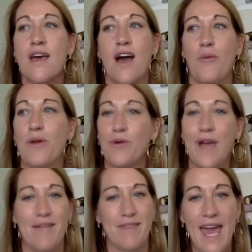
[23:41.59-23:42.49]
We don't
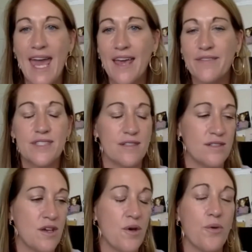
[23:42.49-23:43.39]
have caves.
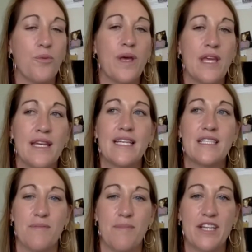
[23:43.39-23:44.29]
So we need
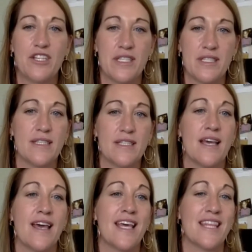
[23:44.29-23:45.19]
to make cheeses
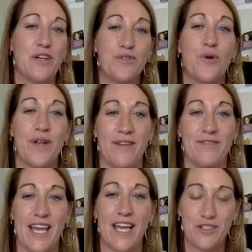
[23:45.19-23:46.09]
that you don't have
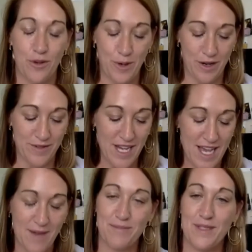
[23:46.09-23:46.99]
to age a long period of
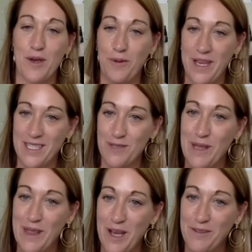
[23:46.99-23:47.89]
time. So hence we
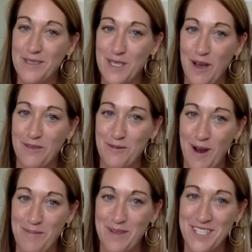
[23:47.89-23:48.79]
love soft
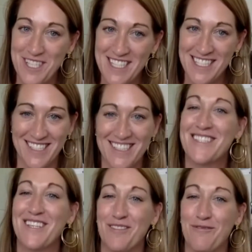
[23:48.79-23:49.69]
ripened cheeses.
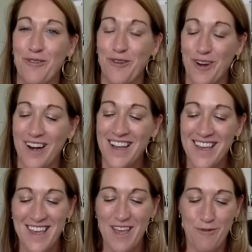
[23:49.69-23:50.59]
It's good for
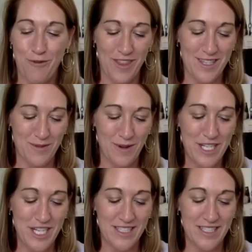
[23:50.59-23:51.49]
this region.